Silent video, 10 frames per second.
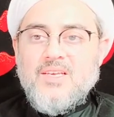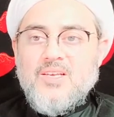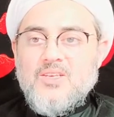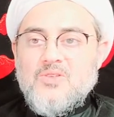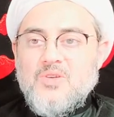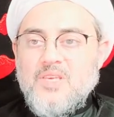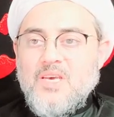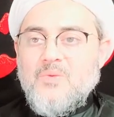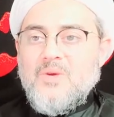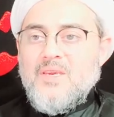So here
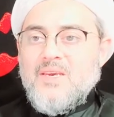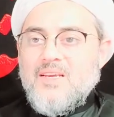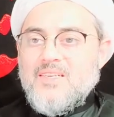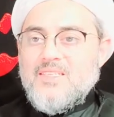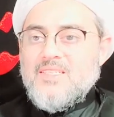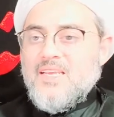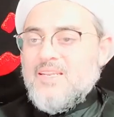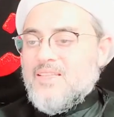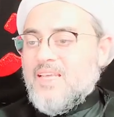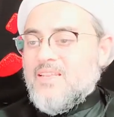we understand
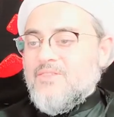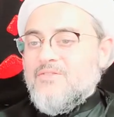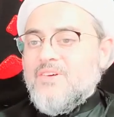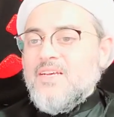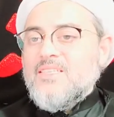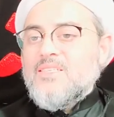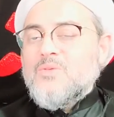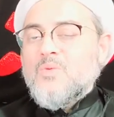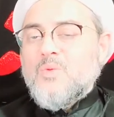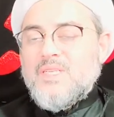that the first
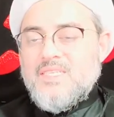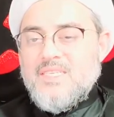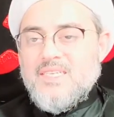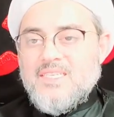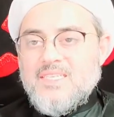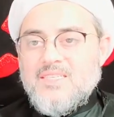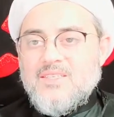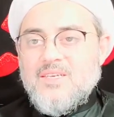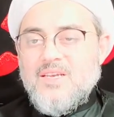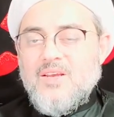witness
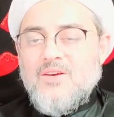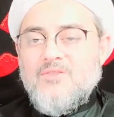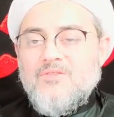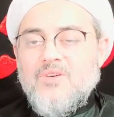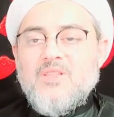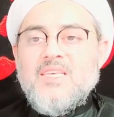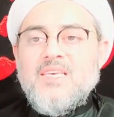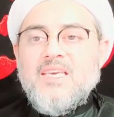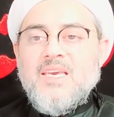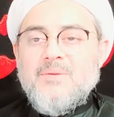for the
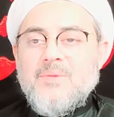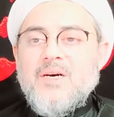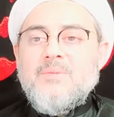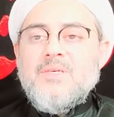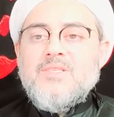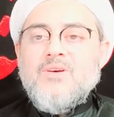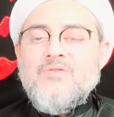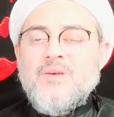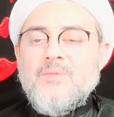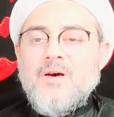imamate of
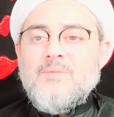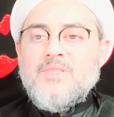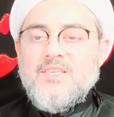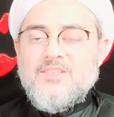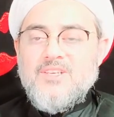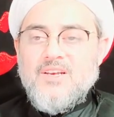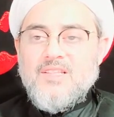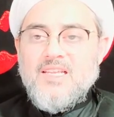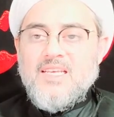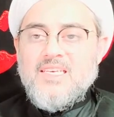Imam Sajjad
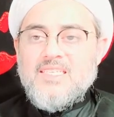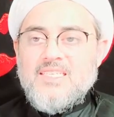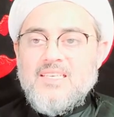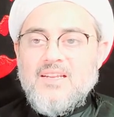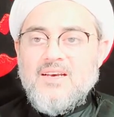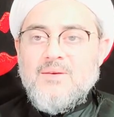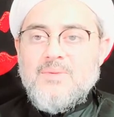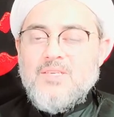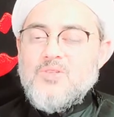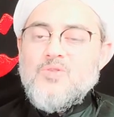alayhi salam
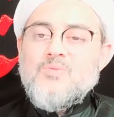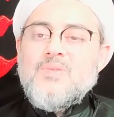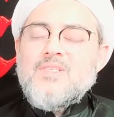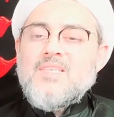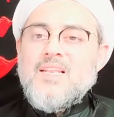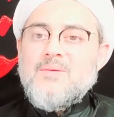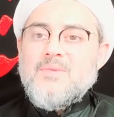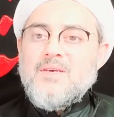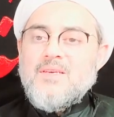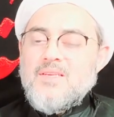is Umm Salama.
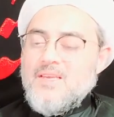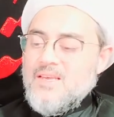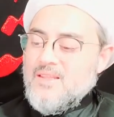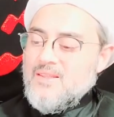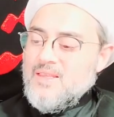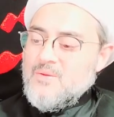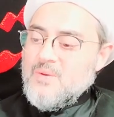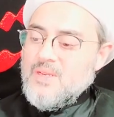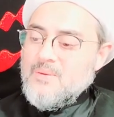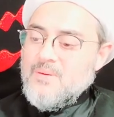That when
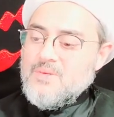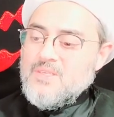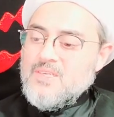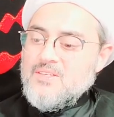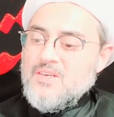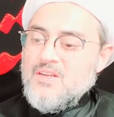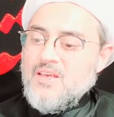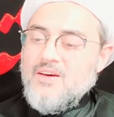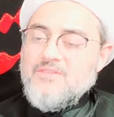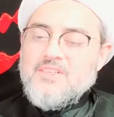Imam Sajjad,
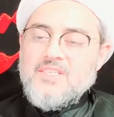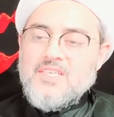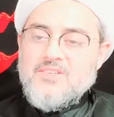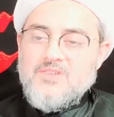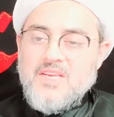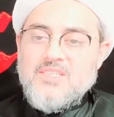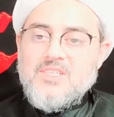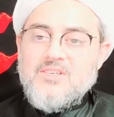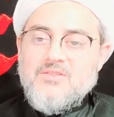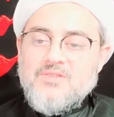after the
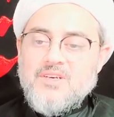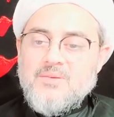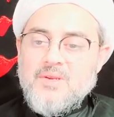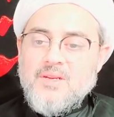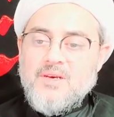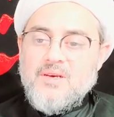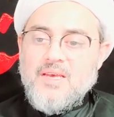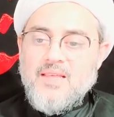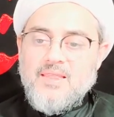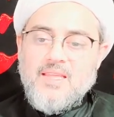tragedy of Karbala,
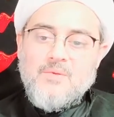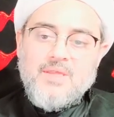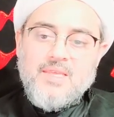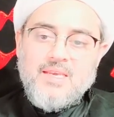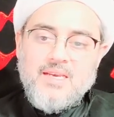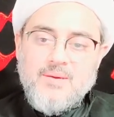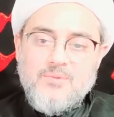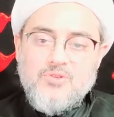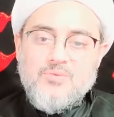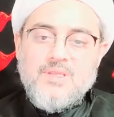and then when they come
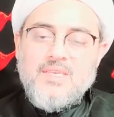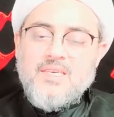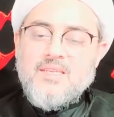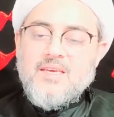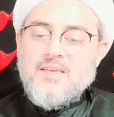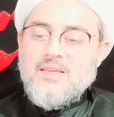to Medina,